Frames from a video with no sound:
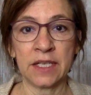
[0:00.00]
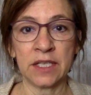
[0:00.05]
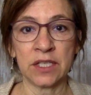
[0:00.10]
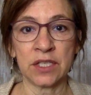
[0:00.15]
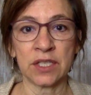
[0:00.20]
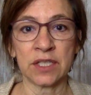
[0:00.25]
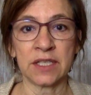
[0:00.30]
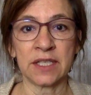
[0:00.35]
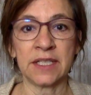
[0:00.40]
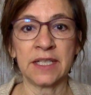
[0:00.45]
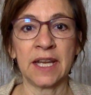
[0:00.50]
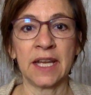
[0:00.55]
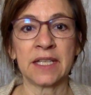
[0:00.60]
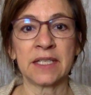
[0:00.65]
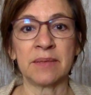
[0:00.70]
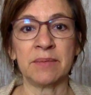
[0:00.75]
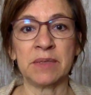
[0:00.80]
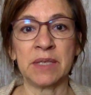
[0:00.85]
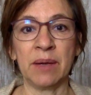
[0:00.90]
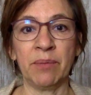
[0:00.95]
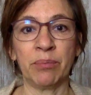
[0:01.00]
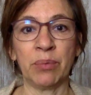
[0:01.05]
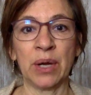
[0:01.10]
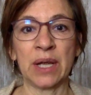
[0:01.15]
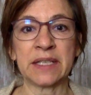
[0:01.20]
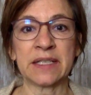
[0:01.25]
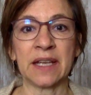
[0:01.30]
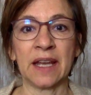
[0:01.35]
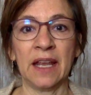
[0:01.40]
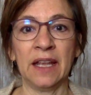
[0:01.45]
is just to take some deep
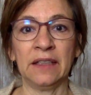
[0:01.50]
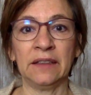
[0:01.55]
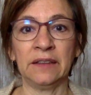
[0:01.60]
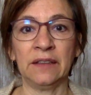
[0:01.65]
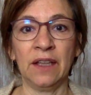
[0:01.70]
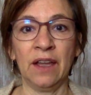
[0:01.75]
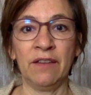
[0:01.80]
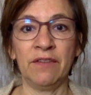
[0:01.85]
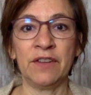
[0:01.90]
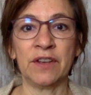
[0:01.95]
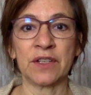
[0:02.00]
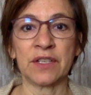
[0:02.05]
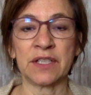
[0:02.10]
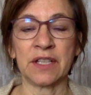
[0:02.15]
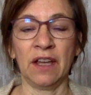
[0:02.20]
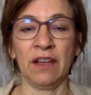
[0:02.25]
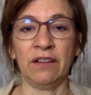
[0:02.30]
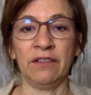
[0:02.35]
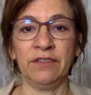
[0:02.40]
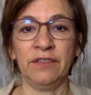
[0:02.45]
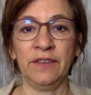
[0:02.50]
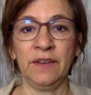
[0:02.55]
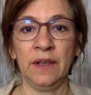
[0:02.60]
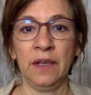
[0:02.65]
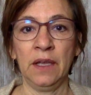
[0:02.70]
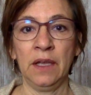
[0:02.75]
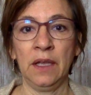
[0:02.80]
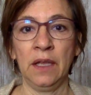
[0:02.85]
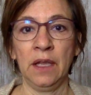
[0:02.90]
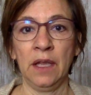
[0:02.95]
breaths and love yourself
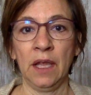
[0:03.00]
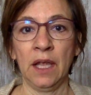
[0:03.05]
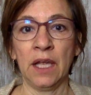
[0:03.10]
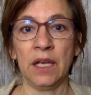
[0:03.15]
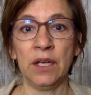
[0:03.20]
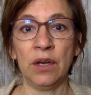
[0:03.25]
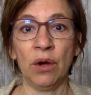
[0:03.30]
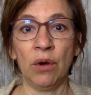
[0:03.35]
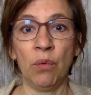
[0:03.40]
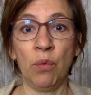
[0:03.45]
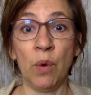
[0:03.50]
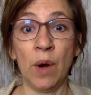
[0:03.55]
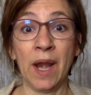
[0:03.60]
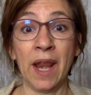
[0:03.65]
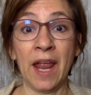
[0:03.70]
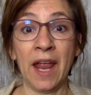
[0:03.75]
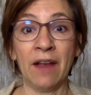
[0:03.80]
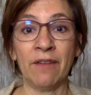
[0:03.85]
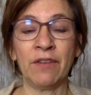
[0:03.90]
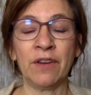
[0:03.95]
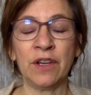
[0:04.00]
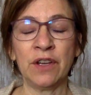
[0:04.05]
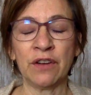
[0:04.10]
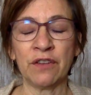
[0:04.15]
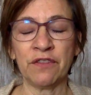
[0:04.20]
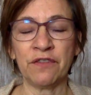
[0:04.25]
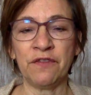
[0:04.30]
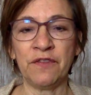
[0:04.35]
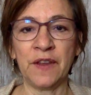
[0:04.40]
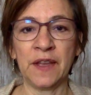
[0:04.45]
and know whatever
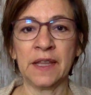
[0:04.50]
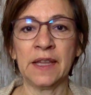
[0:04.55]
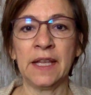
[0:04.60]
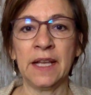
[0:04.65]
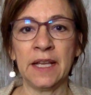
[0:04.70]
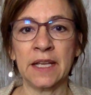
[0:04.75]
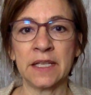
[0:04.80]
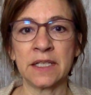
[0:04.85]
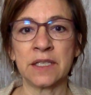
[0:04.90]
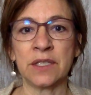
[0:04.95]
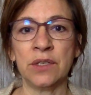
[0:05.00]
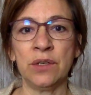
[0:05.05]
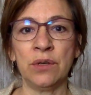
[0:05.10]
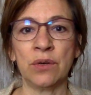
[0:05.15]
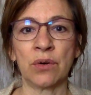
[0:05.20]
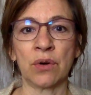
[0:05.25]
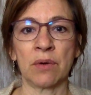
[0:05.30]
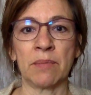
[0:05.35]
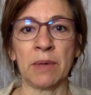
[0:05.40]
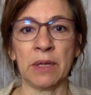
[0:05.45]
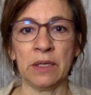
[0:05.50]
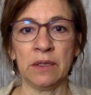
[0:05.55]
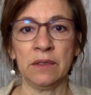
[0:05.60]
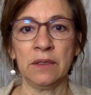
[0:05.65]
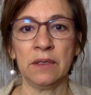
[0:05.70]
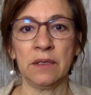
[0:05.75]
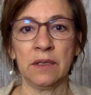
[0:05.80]
you're feeling is normal.